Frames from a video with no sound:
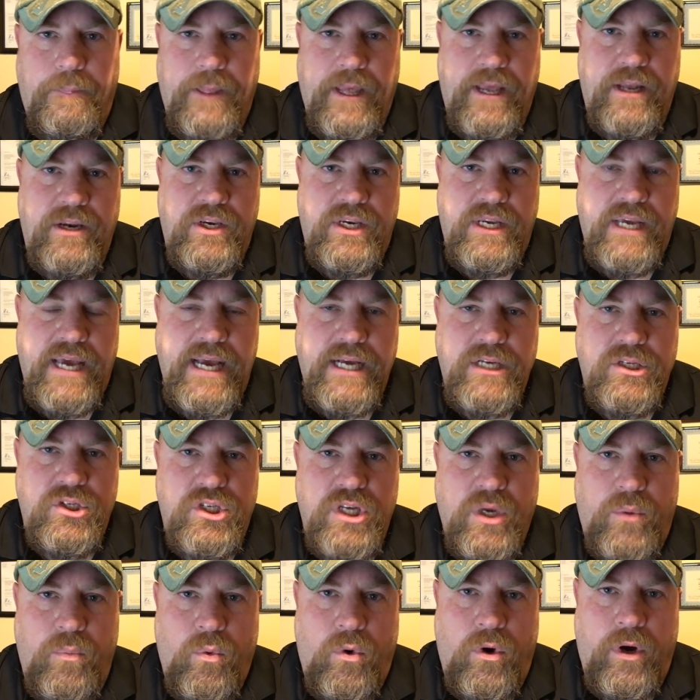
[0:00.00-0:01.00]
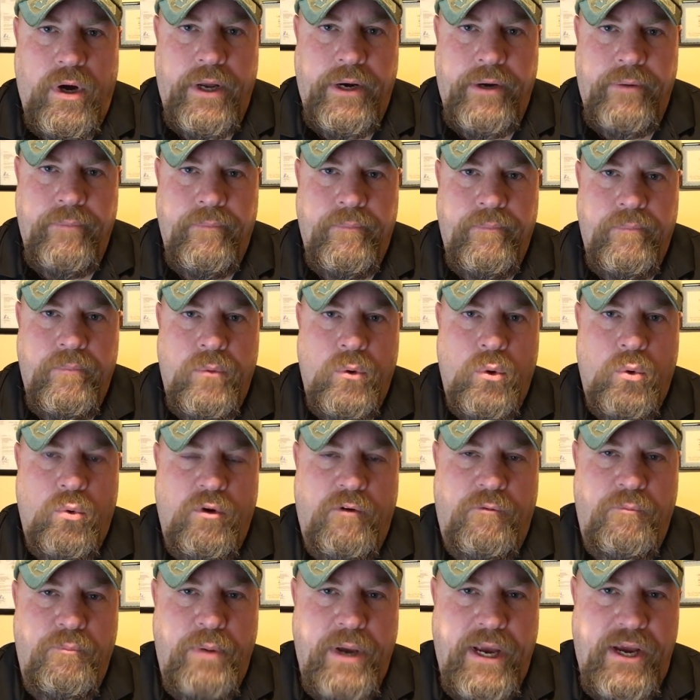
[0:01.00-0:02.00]
It takes someone
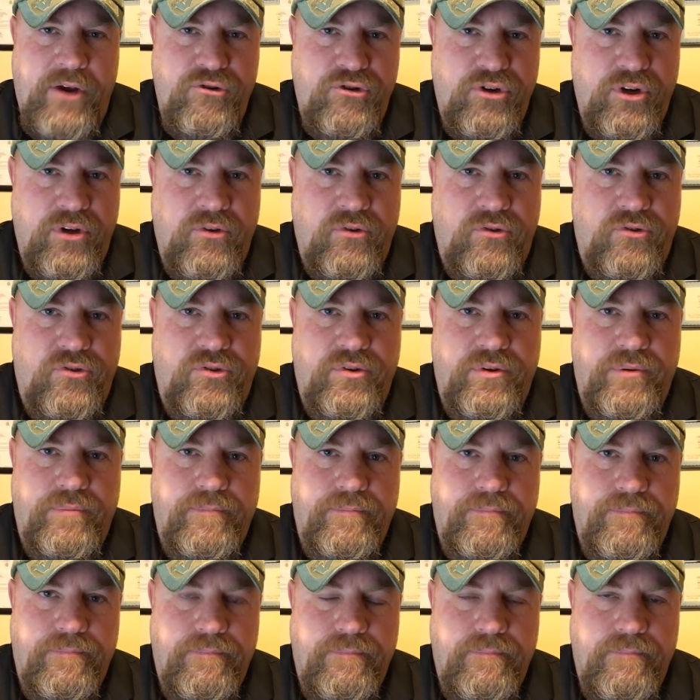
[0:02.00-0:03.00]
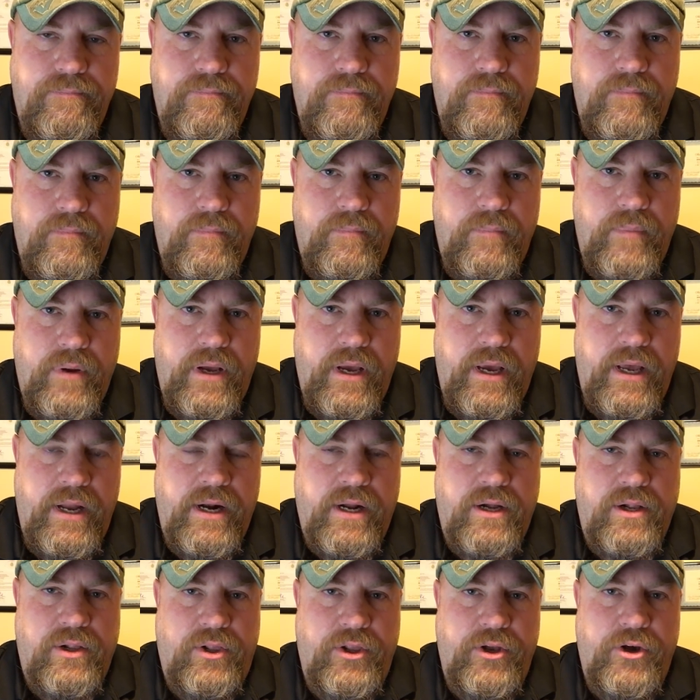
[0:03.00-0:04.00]
with patience and
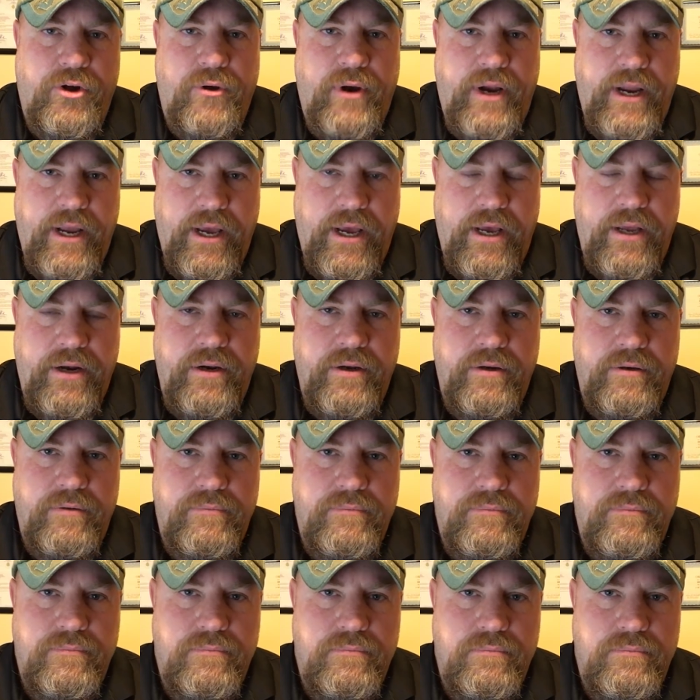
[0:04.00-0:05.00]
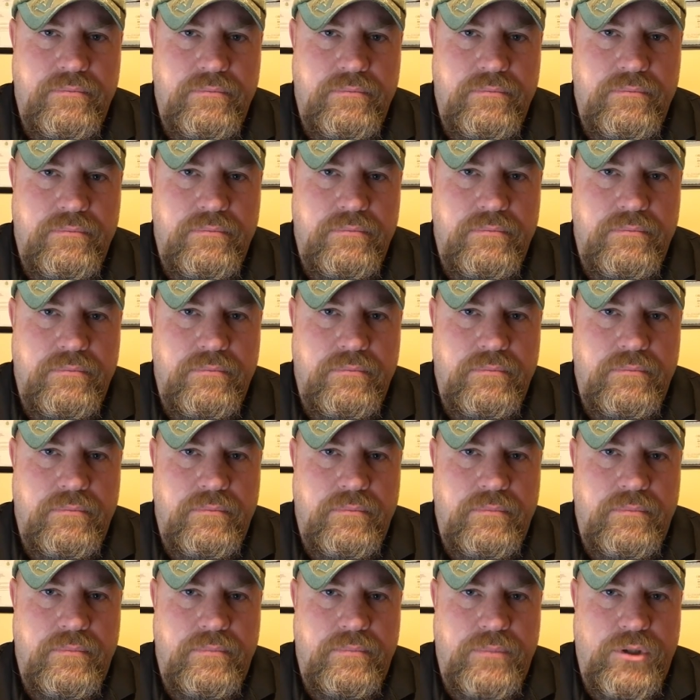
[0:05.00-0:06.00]
a clear head
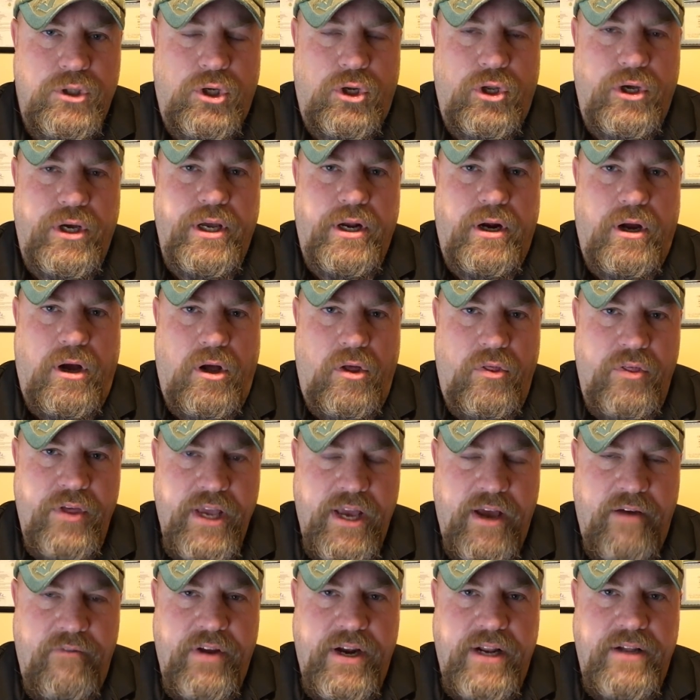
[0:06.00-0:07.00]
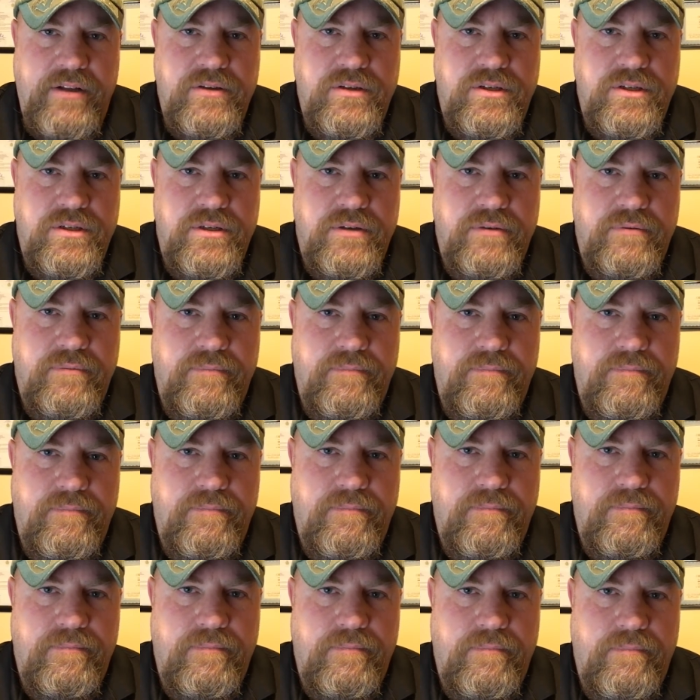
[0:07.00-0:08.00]
to look at all the evidence
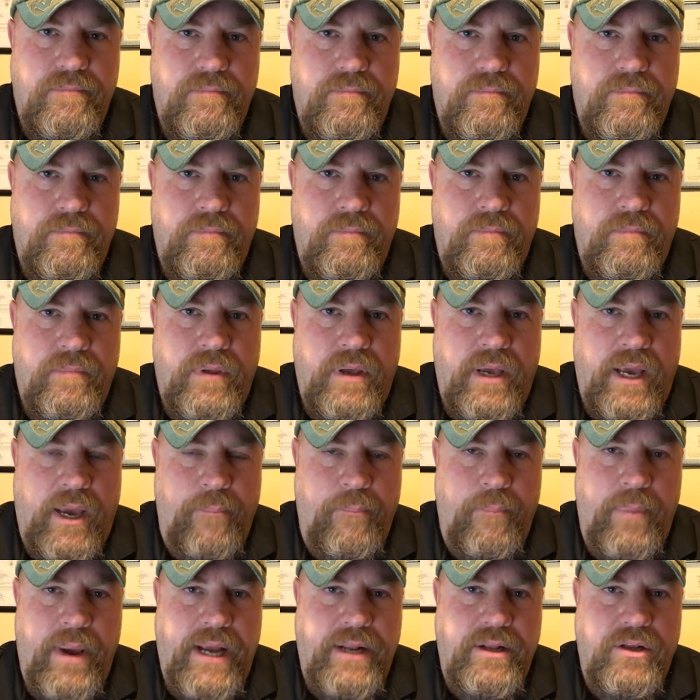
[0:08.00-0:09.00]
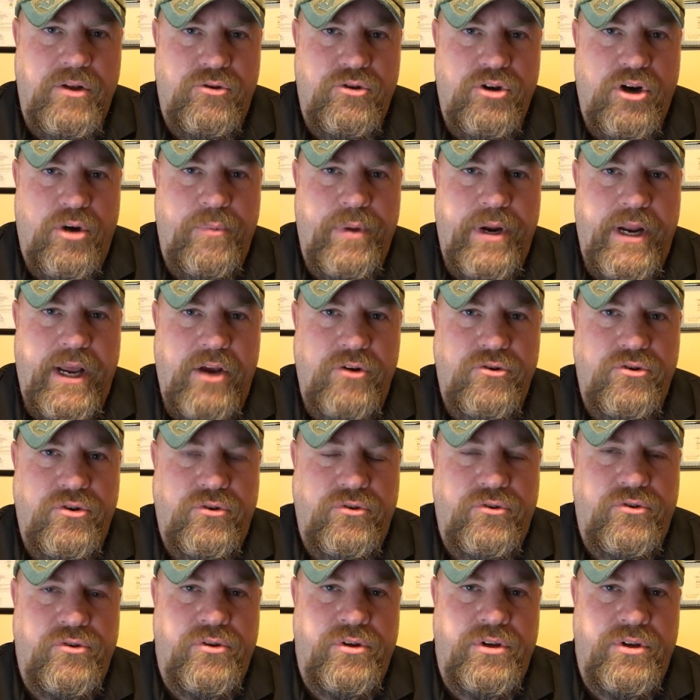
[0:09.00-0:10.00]
and make
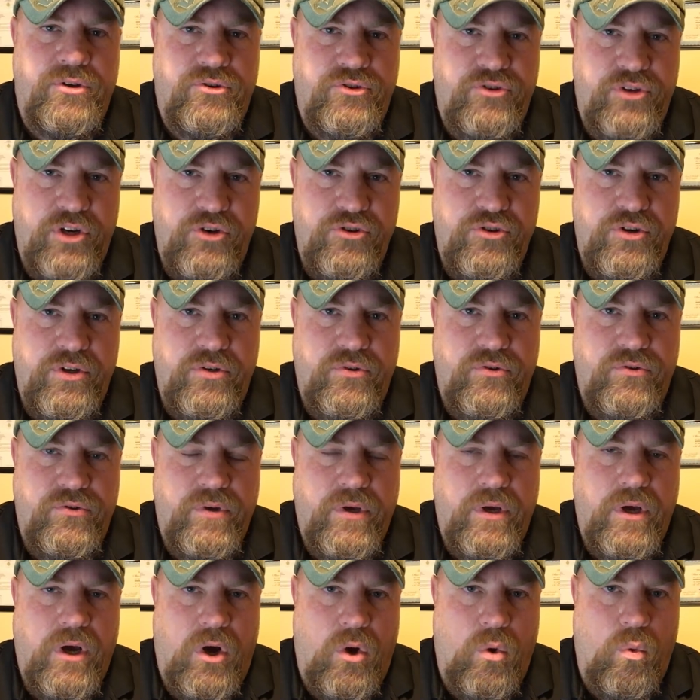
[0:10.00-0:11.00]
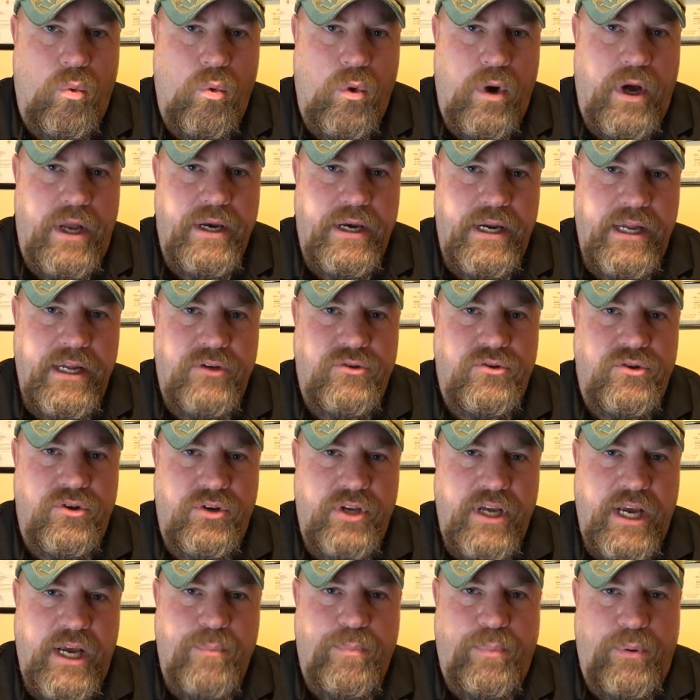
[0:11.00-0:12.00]
determinations and decisions on what needs to
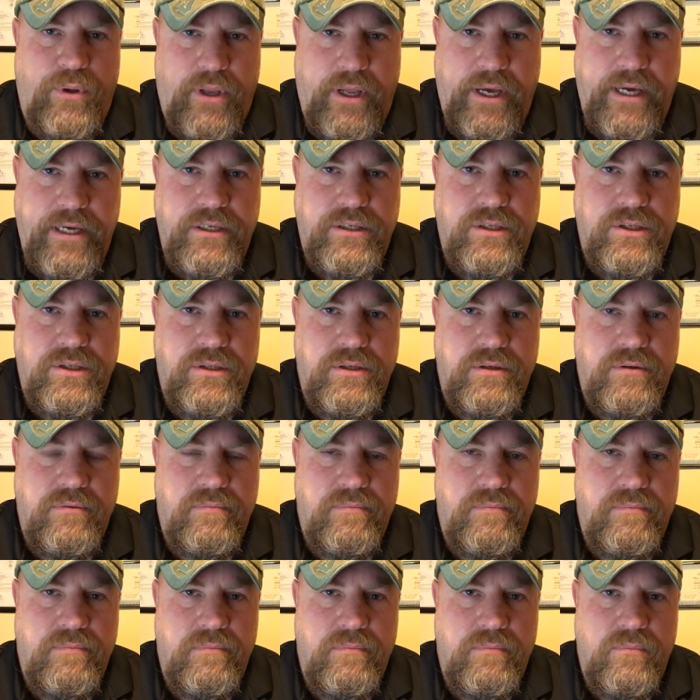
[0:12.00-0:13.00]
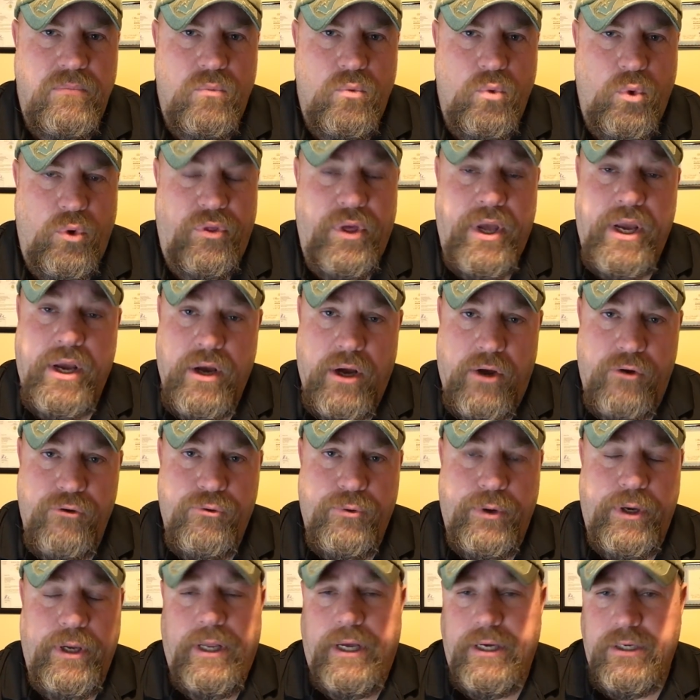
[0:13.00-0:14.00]
take place with a
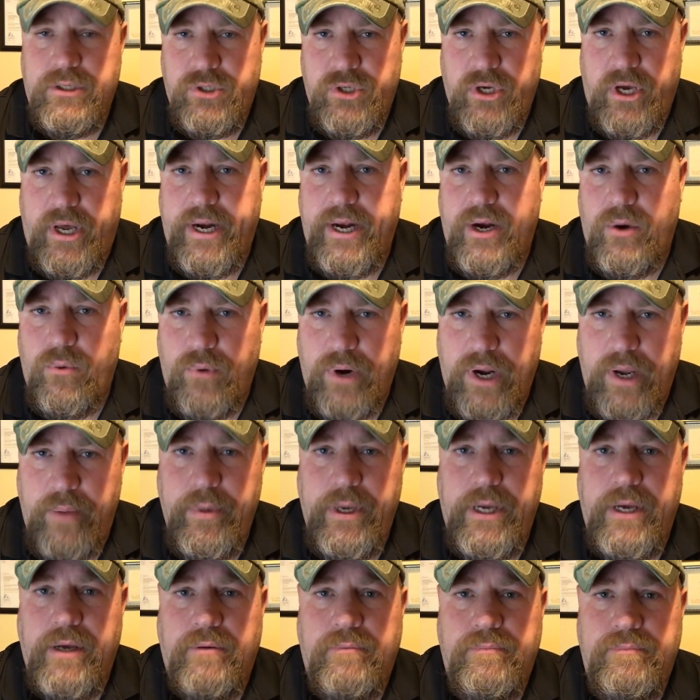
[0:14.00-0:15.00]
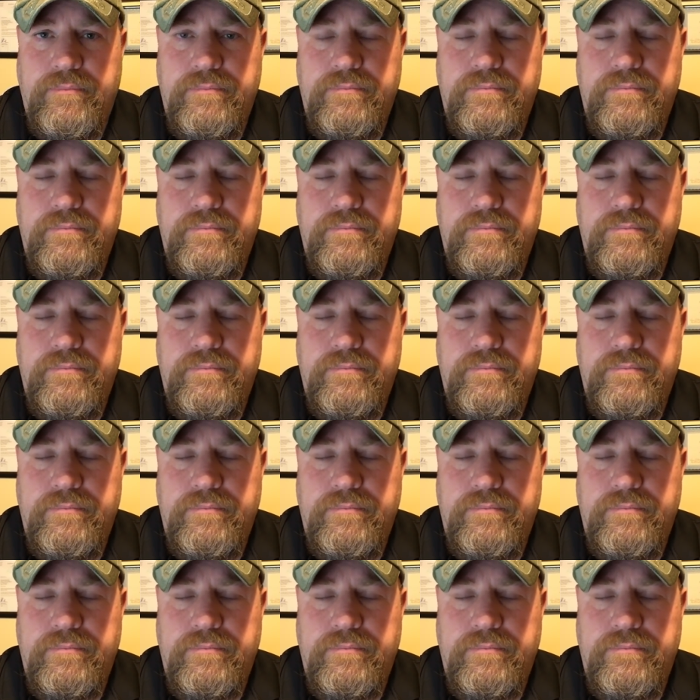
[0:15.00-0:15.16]
country like Saudi Arabia.